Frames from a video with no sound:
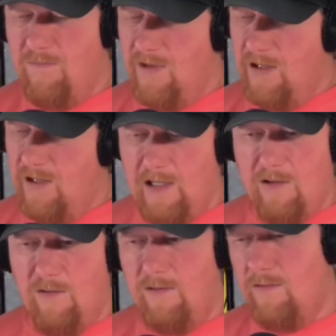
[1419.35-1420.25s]
Things are kind of
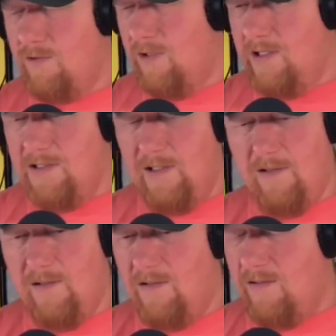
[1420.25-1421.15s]
going crazy,
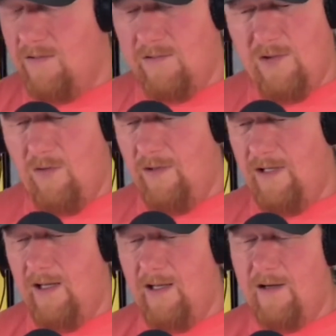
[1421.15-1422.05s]
totally
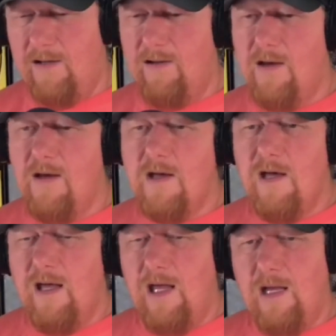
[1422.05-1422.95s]
chaotic,
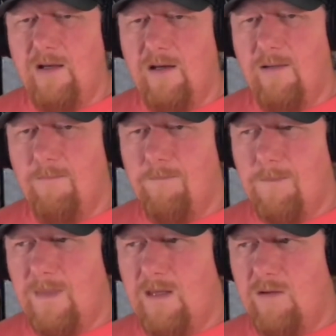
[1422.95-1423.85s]
and
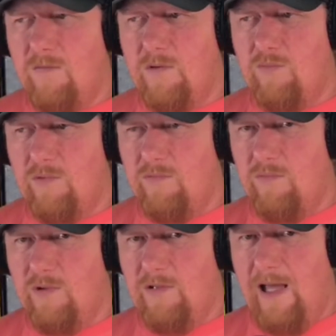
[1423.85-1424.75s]

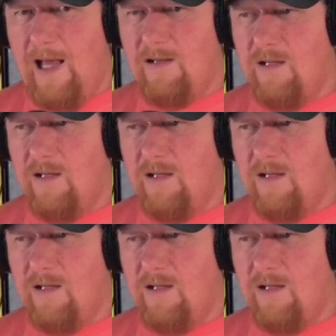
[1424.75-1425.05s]
we're not